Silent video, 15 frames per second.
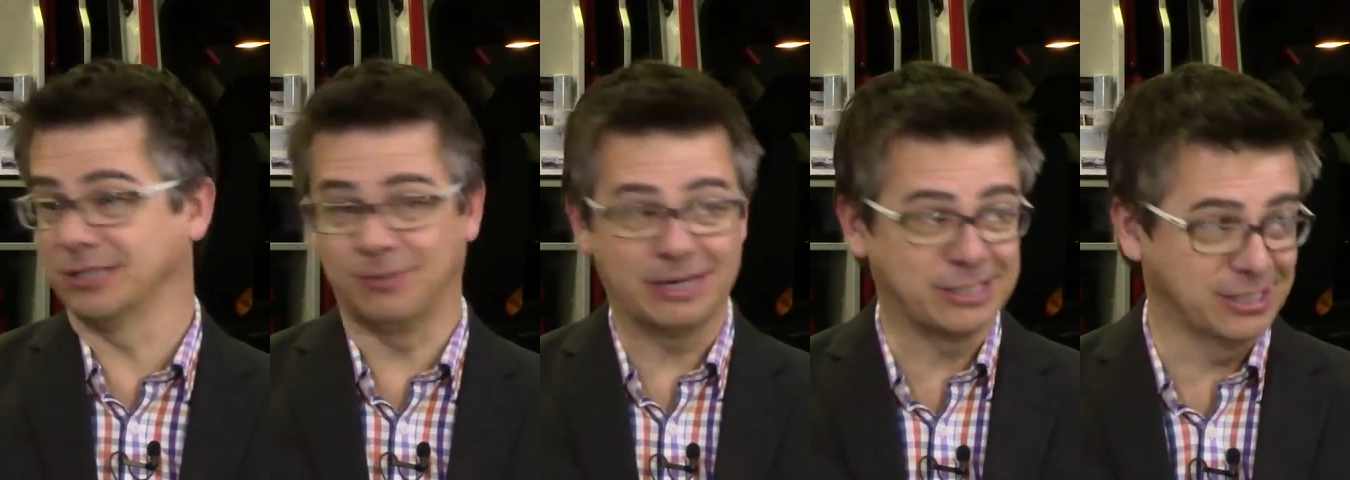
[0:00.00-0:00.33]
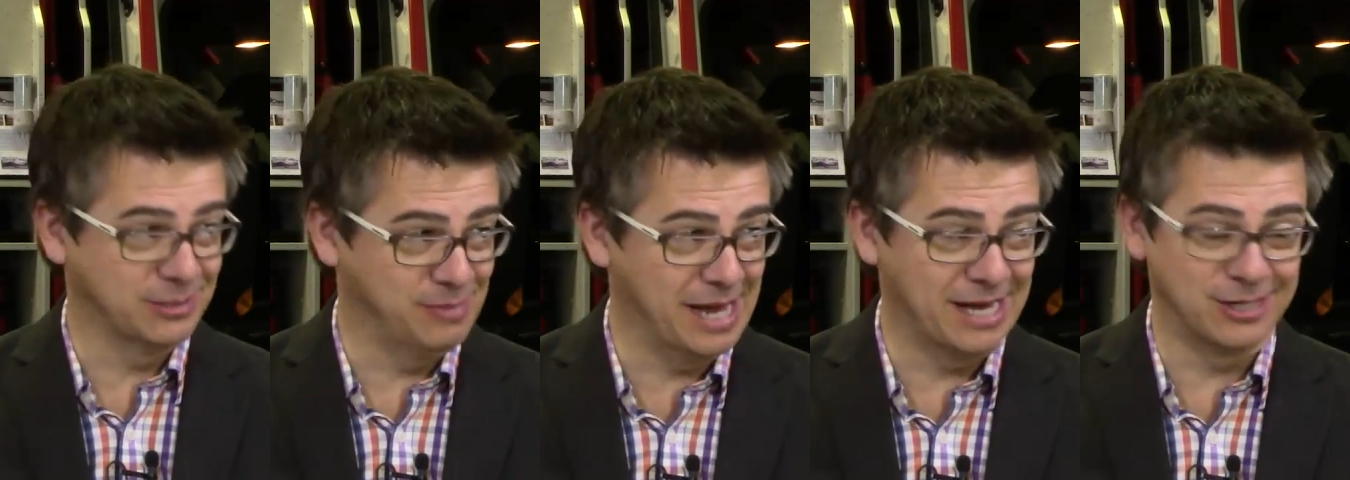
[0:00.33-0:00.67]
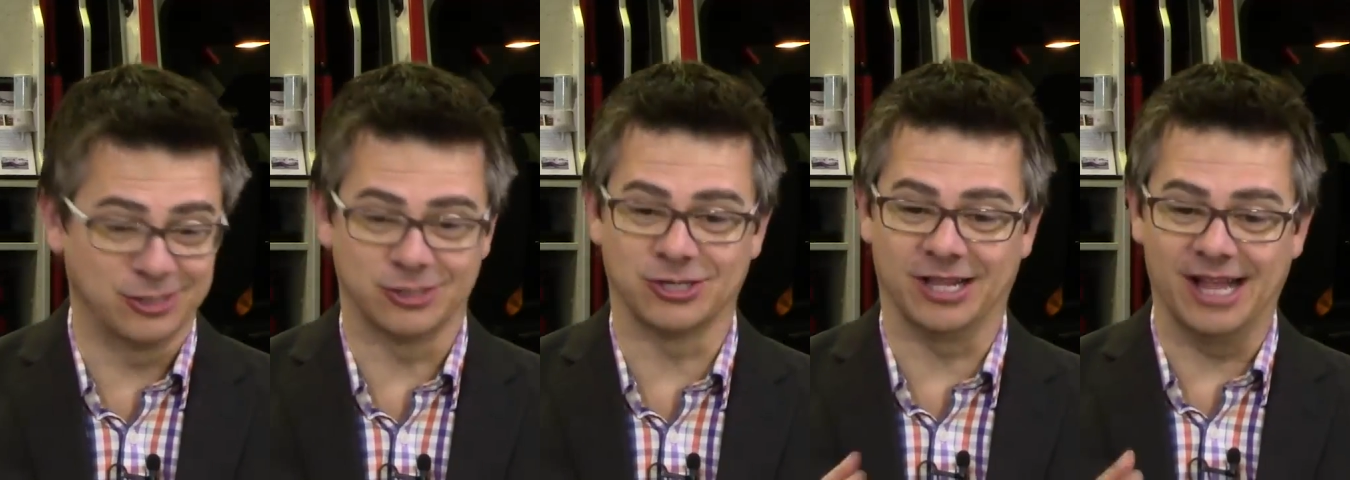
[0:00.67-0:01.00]
especially as
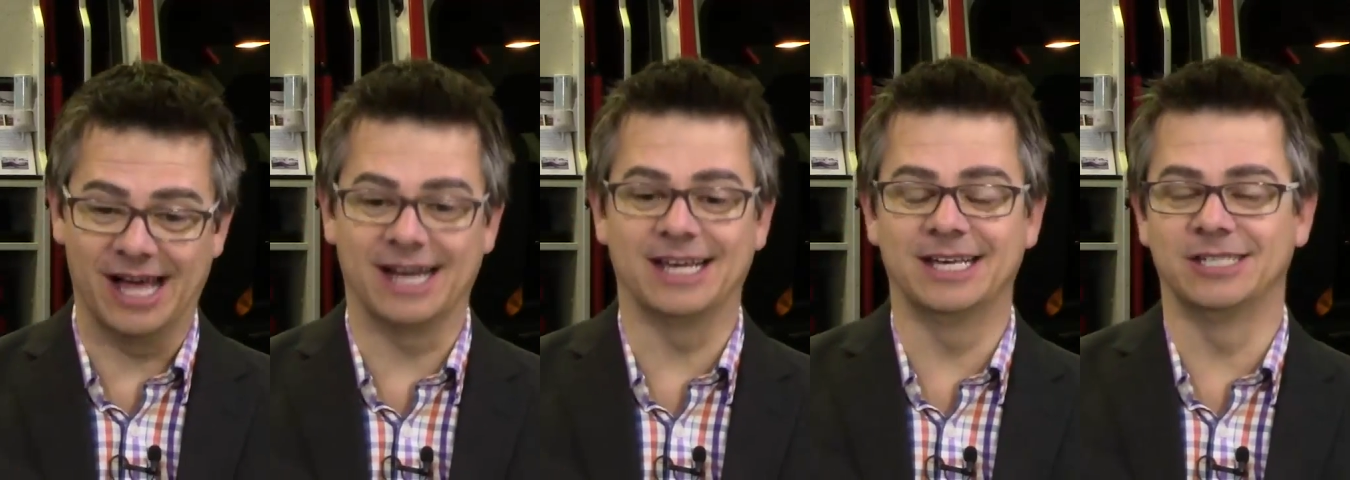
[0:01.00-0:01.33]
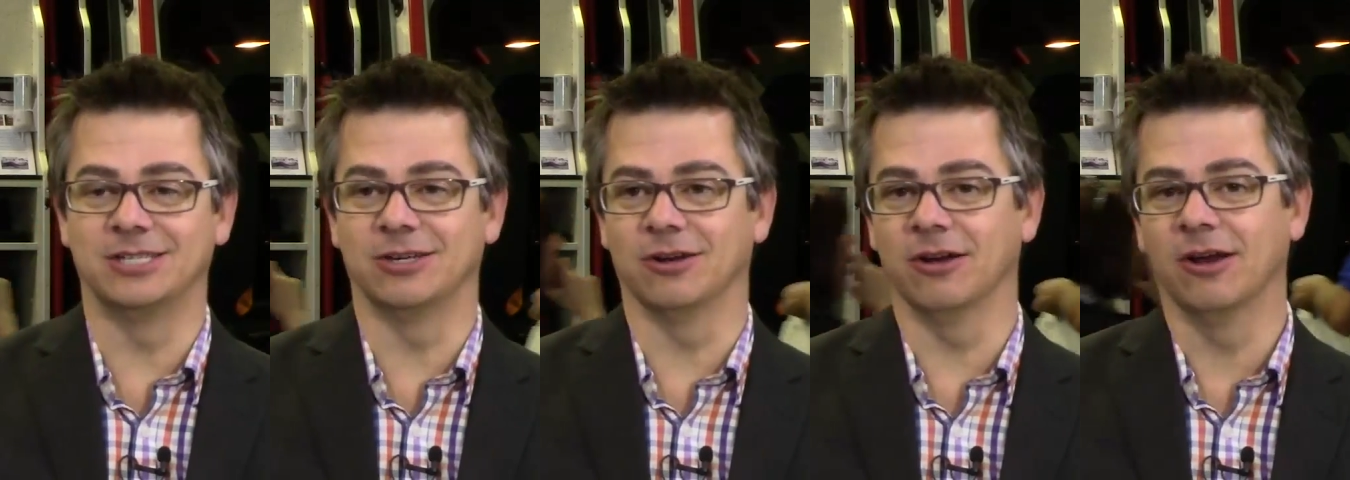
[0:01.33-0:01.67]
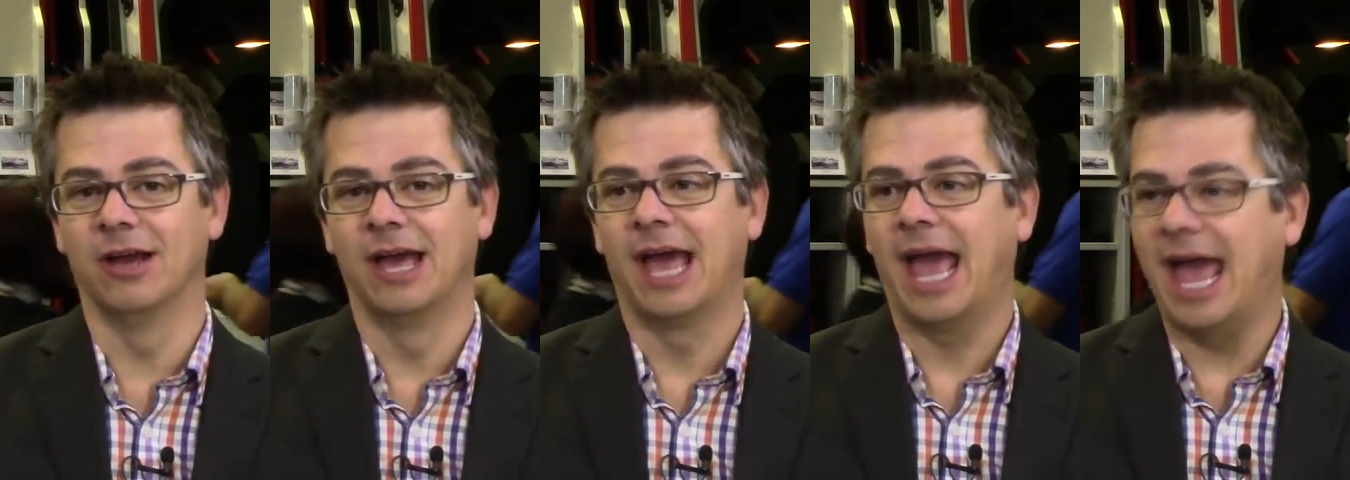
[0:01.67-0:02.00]
managers, a lot easier.